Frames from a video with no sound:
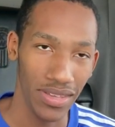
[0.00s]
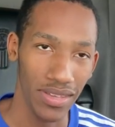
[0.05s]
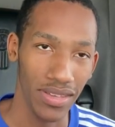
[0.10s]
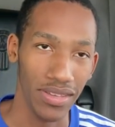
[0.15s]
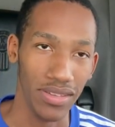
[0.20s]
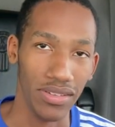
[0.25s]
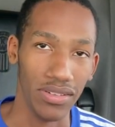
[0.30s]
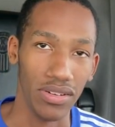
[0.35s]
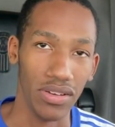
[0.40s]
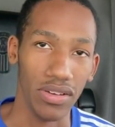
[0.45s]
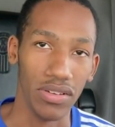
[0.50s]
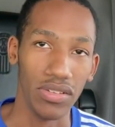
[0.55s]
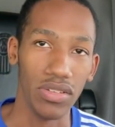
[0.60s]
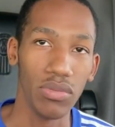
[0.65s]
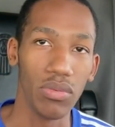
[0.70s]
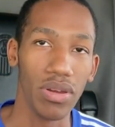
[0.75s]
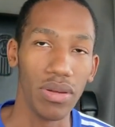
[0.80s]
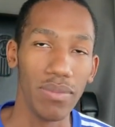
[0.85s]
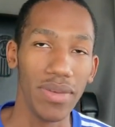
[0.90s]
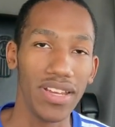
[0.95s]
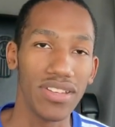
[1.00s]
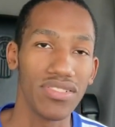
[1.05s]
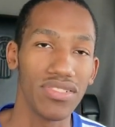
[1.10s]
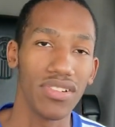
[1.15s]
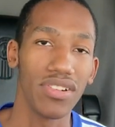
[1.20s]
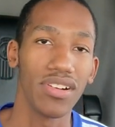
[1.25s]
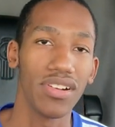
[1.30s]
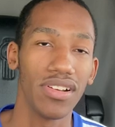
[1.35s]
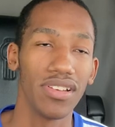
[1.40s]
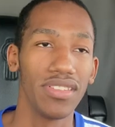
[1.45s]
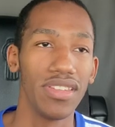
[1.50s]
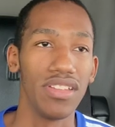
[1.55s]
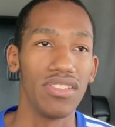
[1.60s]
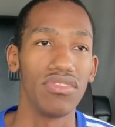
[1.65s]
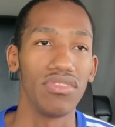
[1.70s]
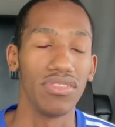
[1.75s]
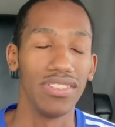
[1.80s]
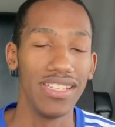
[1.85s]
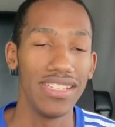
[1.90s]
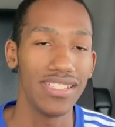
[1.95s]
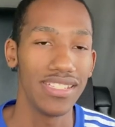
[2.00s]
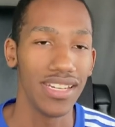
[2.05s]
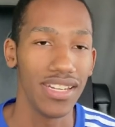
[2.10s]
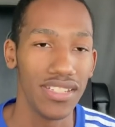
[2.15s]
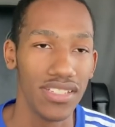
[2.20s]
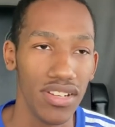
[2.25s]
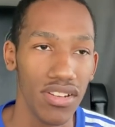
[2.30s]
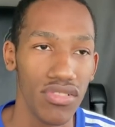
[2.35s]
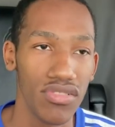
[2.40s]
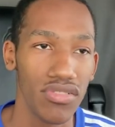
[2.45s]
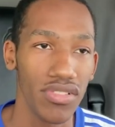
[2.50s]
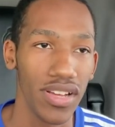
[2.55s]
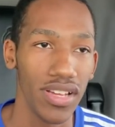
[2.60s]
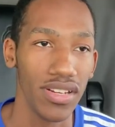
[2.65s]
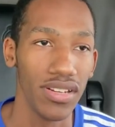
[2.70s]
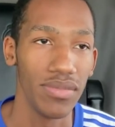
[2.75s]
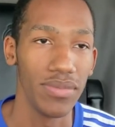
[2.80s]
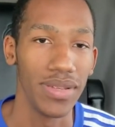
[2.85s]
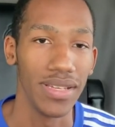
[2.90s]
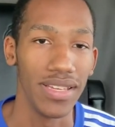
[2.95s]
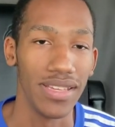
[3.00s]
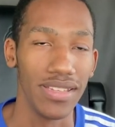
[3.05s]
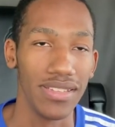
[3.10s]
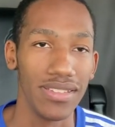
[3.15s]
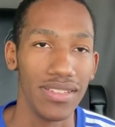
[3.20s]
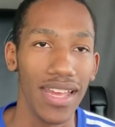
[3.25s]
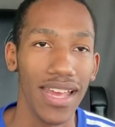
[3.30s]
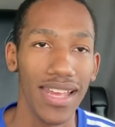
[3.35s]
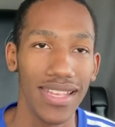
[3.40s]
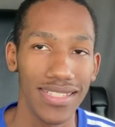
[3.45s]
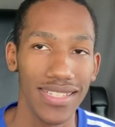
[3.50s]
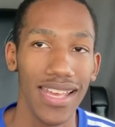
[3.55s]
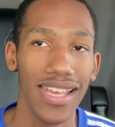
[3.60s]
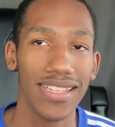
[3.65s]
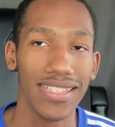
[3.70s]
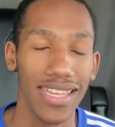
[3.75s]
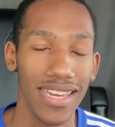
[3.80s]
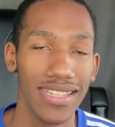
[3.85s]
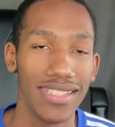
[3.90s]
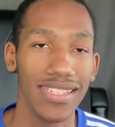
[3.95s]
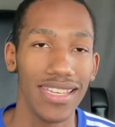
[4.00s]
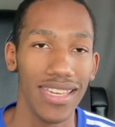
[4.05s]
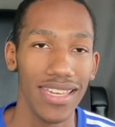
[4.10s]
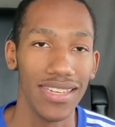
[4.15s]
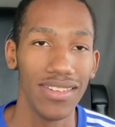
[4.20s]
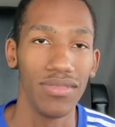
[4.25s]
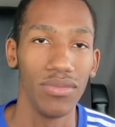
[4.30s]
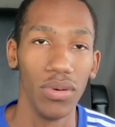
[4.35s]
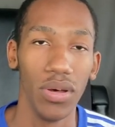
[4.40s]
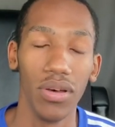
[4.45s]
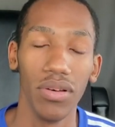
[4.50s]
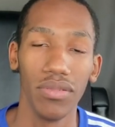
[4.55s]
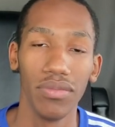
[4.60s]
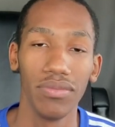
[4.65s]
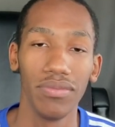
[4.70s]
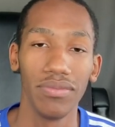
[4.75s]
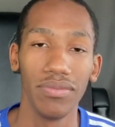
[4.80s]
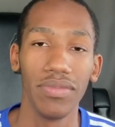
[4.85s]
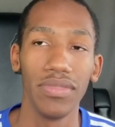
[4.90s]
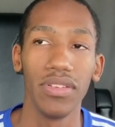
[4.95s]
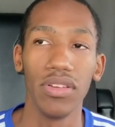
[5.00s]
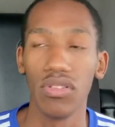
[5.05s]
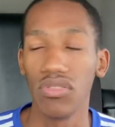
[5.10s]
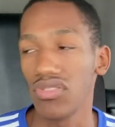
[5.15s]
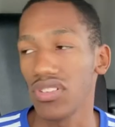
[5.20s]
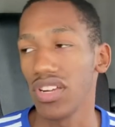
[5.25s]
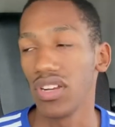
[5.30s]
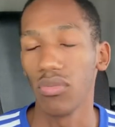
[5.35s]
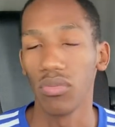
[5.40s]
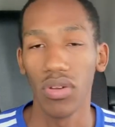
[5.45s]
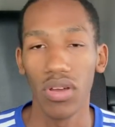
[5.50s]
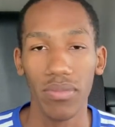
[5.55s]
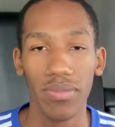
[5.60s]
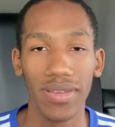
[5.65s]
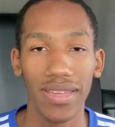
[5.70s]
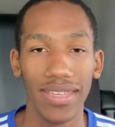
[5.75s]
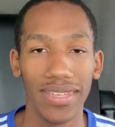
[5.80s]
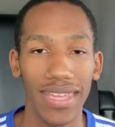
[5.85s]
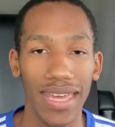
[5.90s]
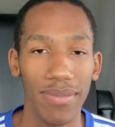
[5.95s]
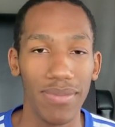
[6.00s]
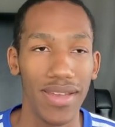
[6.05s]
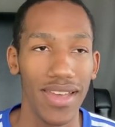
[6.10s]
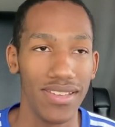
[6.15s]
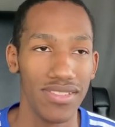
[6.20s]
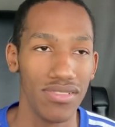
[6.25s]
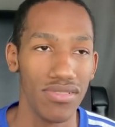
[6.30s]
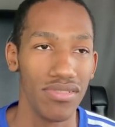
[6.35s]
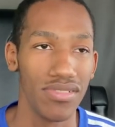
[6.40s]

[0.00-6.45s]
You know, you want to make sure that you're listening to your trainer, because 9 times out of 10, well, your trainer will be in that passenger